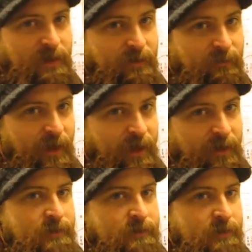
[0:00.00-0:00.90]
in the
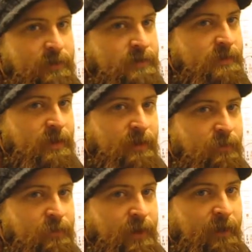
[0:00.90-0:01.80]
rain. So this is a
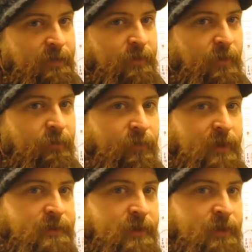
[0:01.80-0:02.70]
little thing, a lot
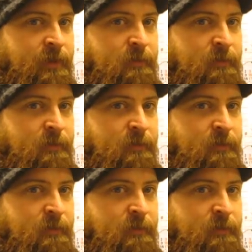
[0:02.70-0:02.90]
flatter,